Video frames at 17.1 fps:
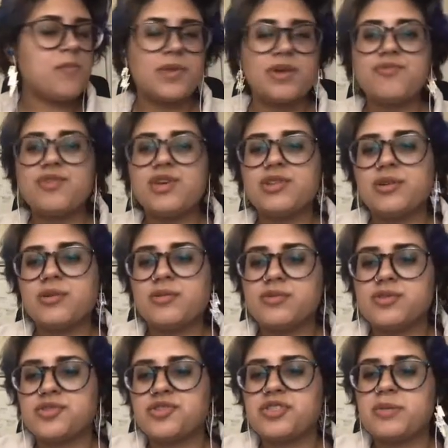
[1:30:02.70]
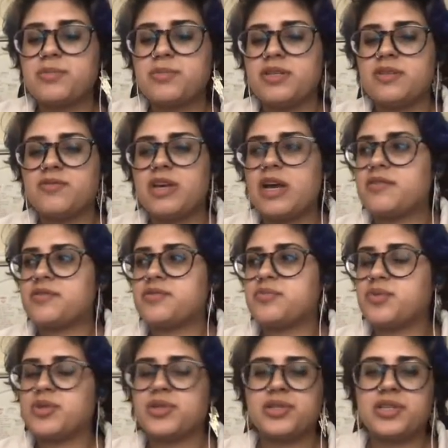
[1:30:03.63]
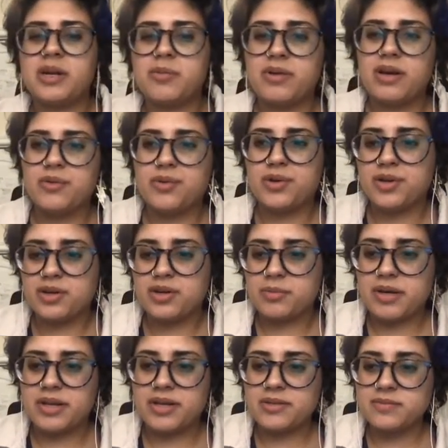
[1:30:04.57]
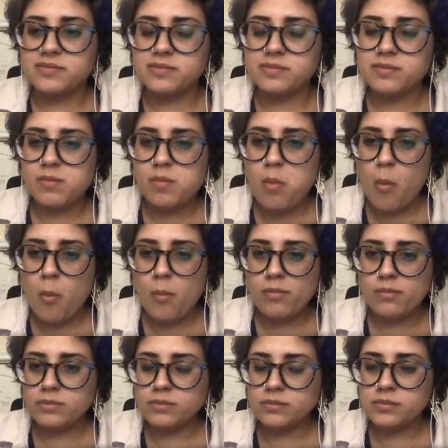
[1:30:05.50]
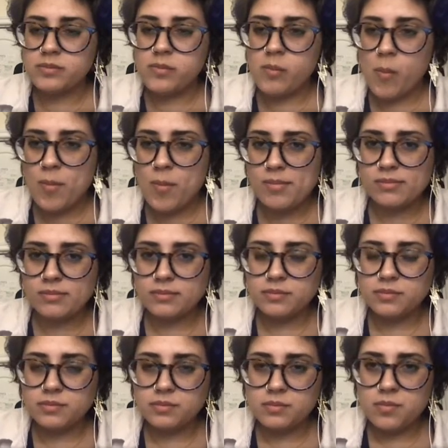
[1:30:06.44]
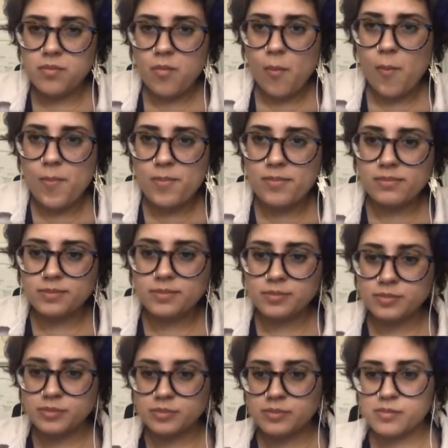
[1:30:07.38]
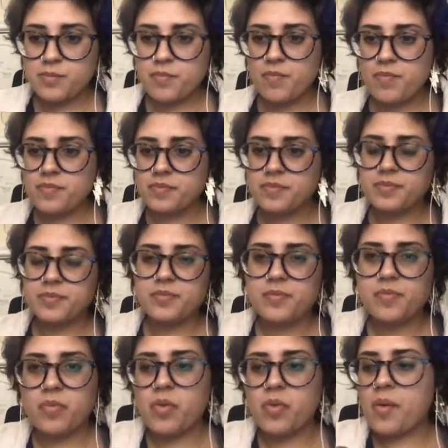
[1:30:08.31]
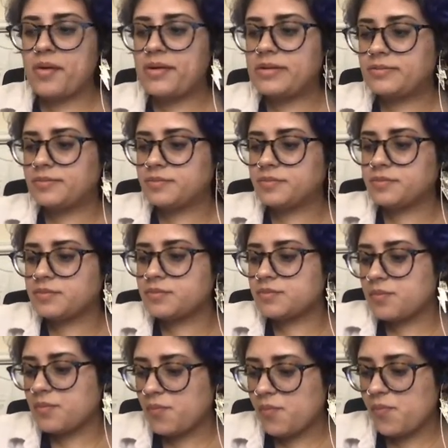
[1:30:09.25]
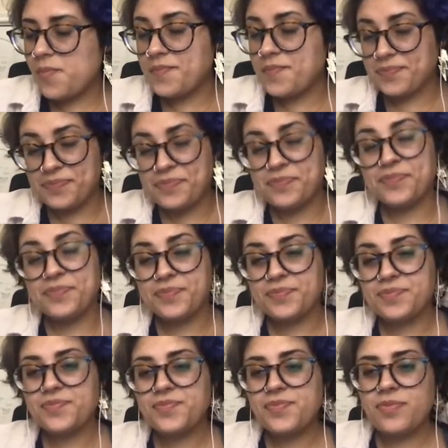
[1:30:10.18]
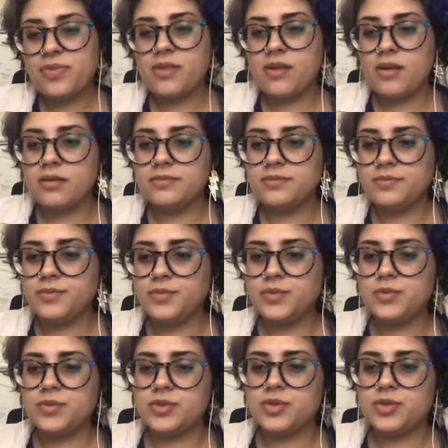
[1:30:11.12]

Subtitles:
I feel like there was a stampede of cows in Brooklyn. I probably would have heard about it. Yeah, that has not happened in a very long time in Brooklyn, anyways. I'm sure.